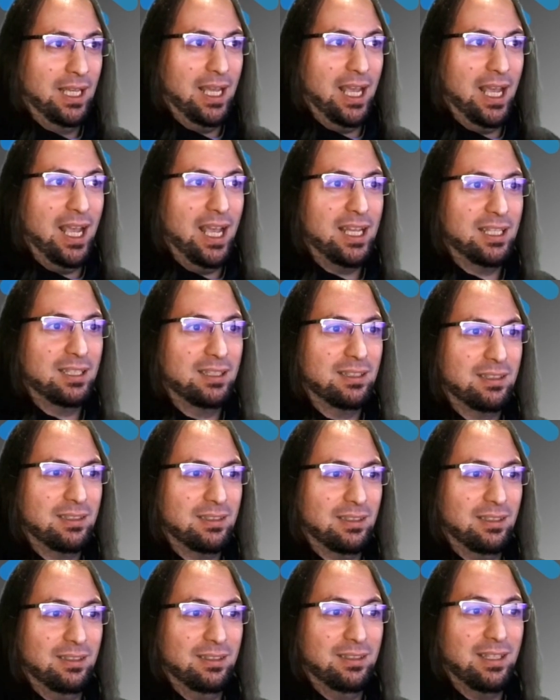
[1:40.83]
And
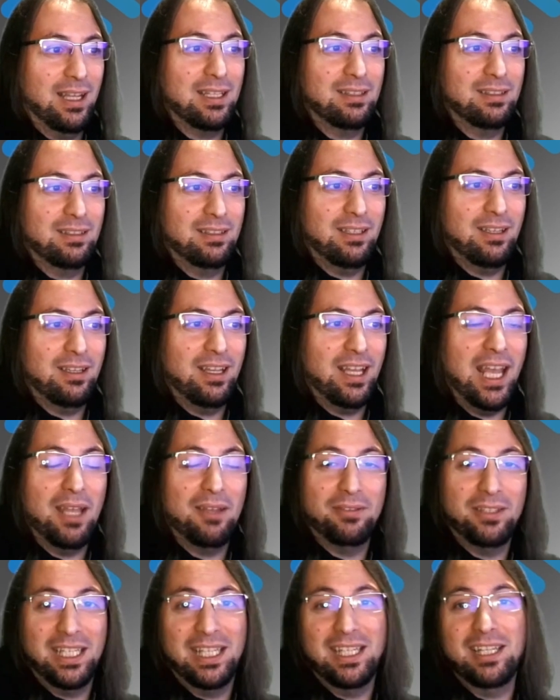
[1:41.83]
then the
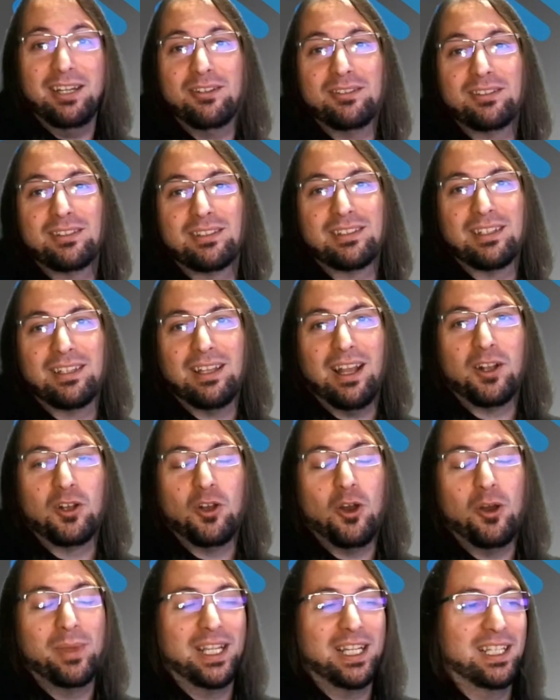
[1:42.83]
heavy hitters are
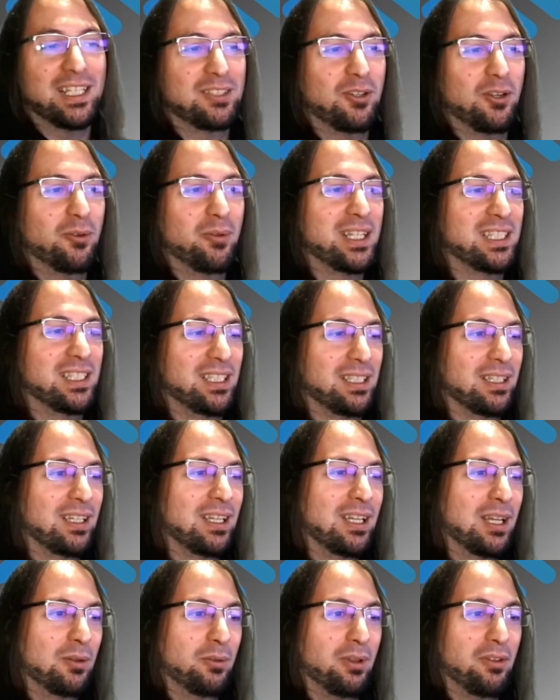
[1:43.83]
coming in already
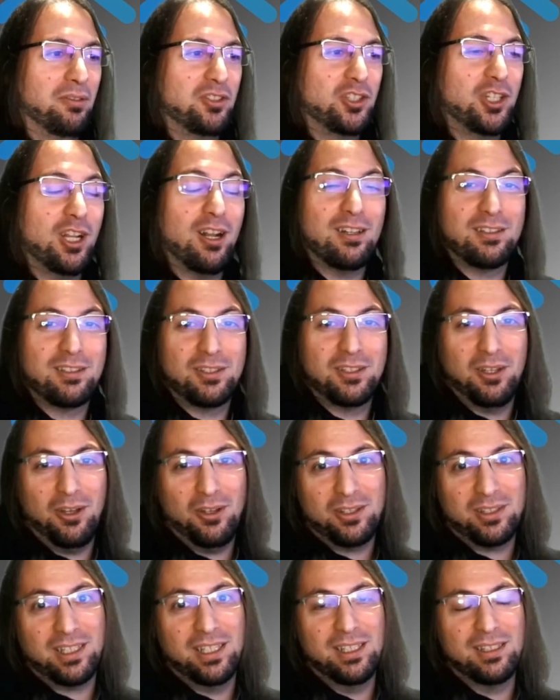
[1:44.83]
with Charles
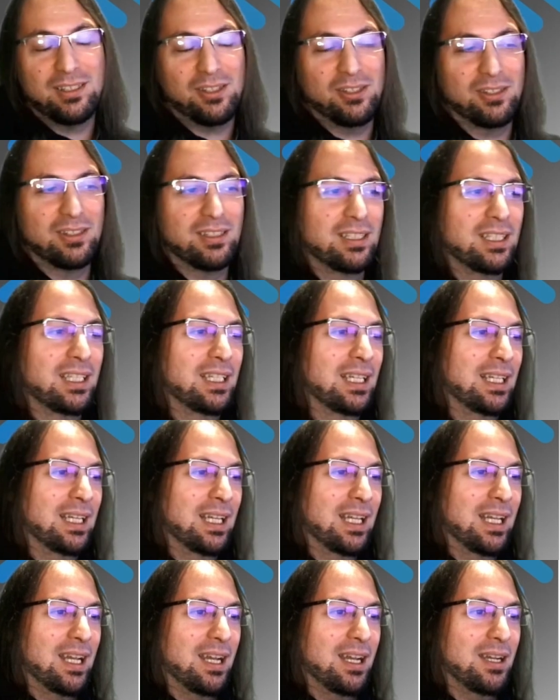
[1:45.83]
Hoskinson,
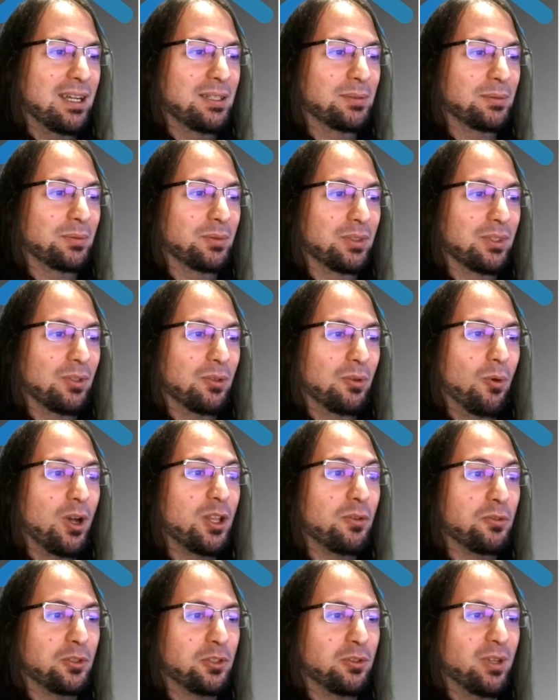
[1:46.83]
one
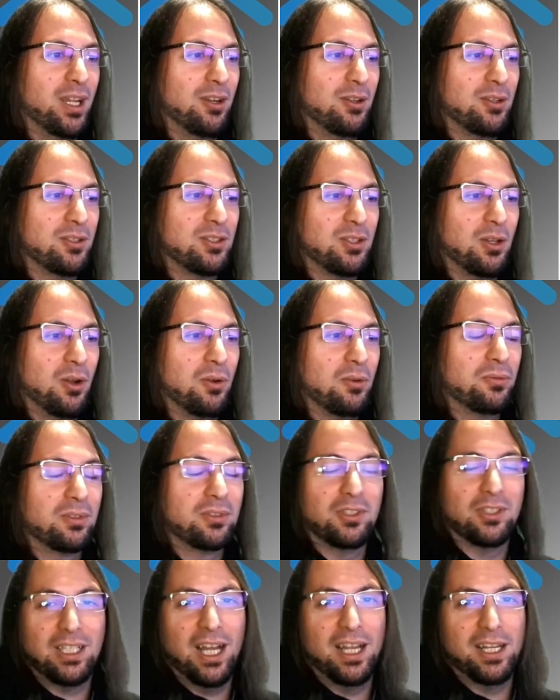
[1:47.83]
of the creators of
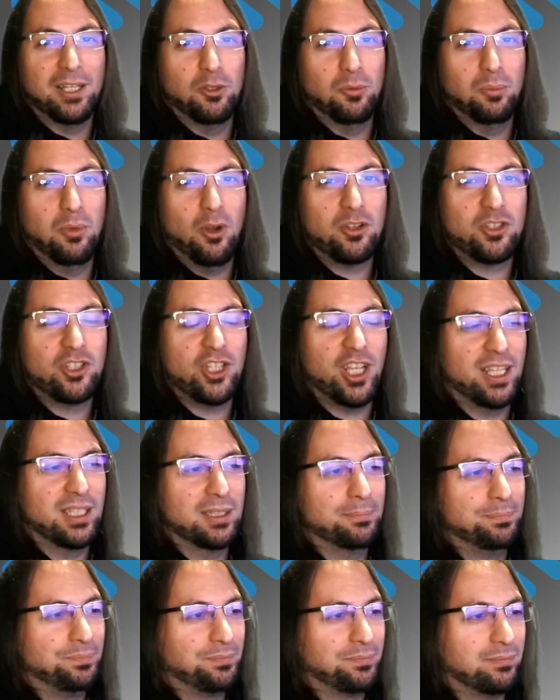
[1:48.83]
the Cardano
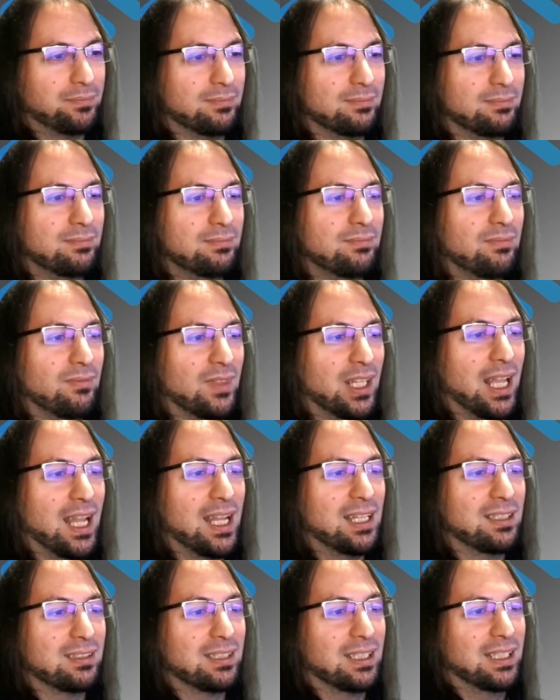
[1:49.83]
blockchain.
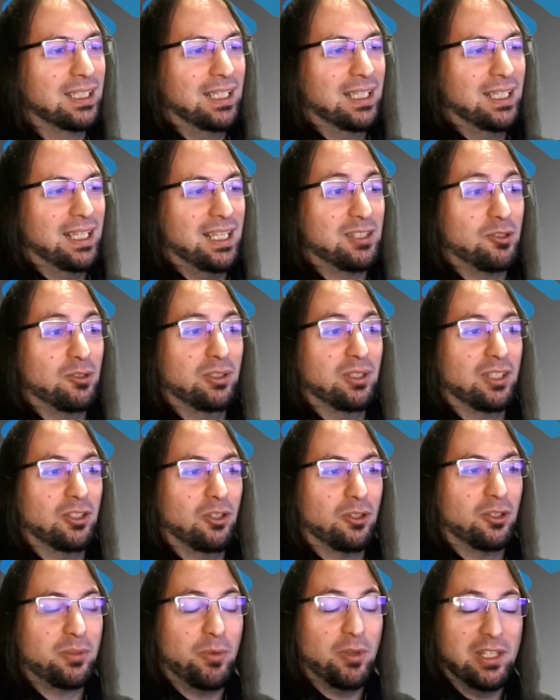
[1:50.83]
And he's going to
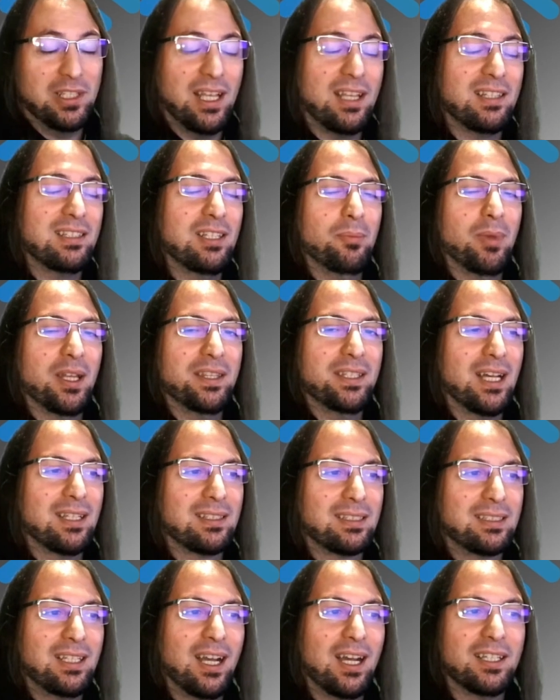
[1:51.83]
talk precisely about
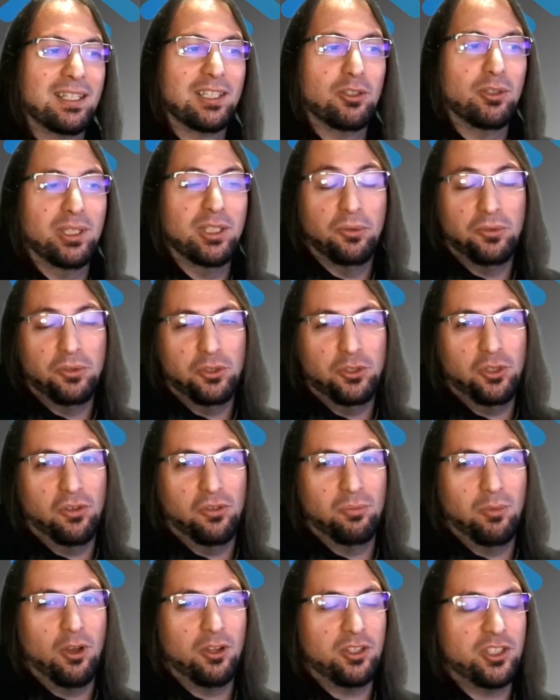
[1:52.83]
that, Cardano and the future
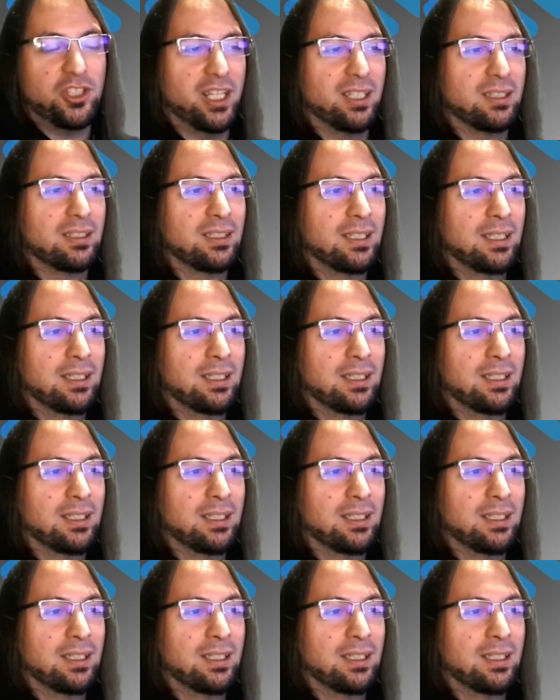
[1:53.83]
of blockchain.